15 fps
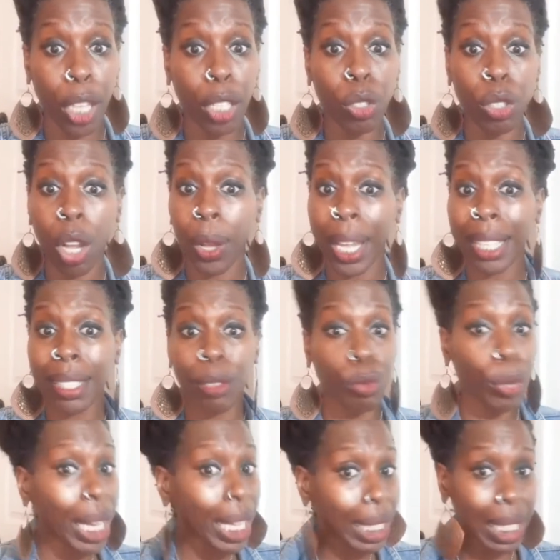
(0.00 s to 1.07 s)
You know it's
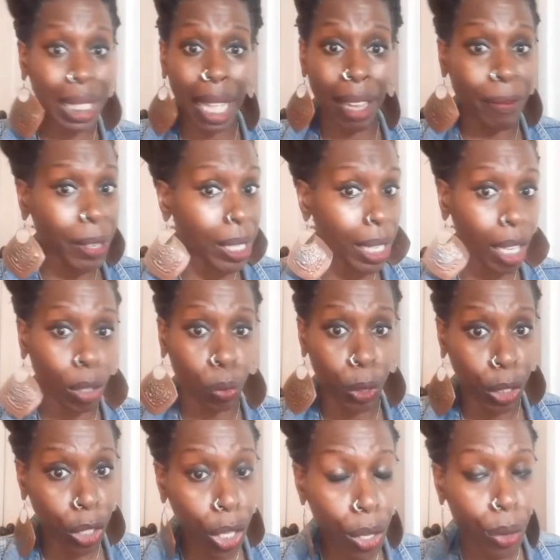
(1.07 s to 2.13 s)
really life and death
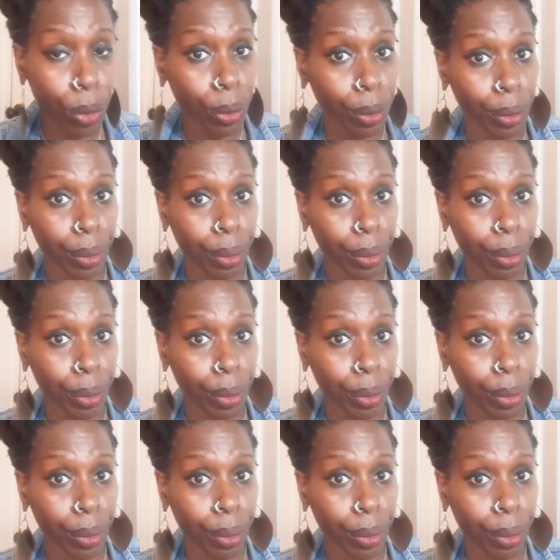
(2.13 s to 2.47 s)
with you.